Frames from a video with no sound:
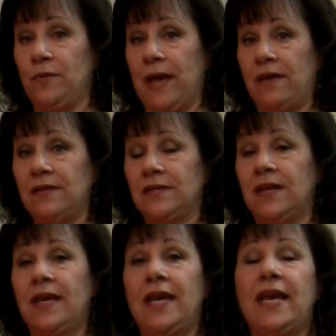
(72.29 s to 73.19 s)
mouse,
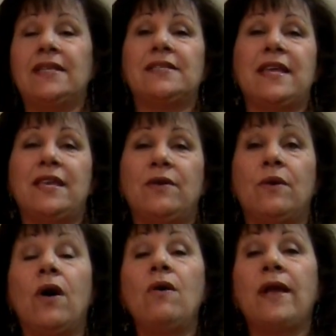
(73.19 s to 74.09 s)
and say to you,
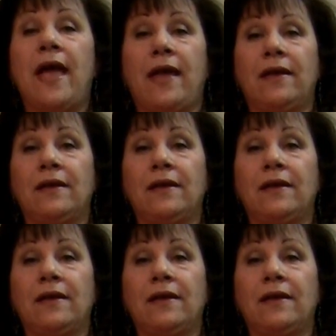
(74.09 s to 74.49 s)
okay,